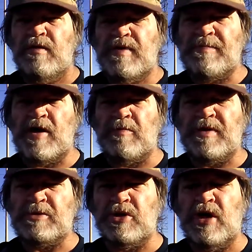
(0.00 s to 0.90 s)
PayPal,
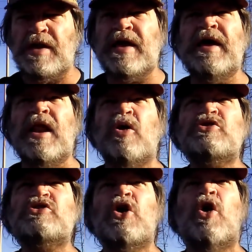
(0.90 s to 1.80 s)
Patreon, and
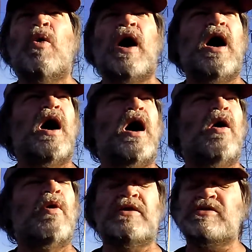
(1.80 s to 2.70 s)
also
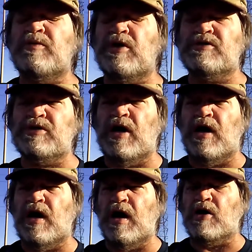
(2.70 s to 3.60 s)
uh, want to sub us
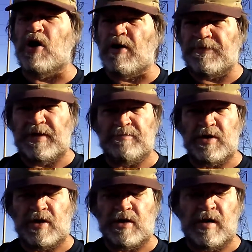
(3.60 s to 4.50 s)
uh,
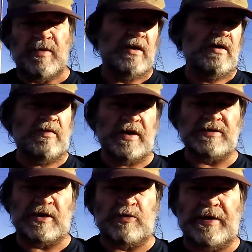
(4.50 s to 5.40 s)
ko-fi.com, where
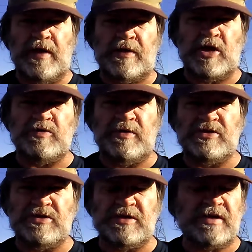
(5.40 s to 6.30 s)
it's like $3
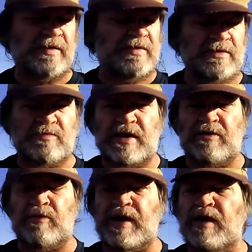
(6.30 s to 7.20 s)
contributions at a time. That, that
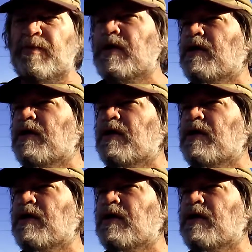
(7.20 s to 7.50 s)
can rack up.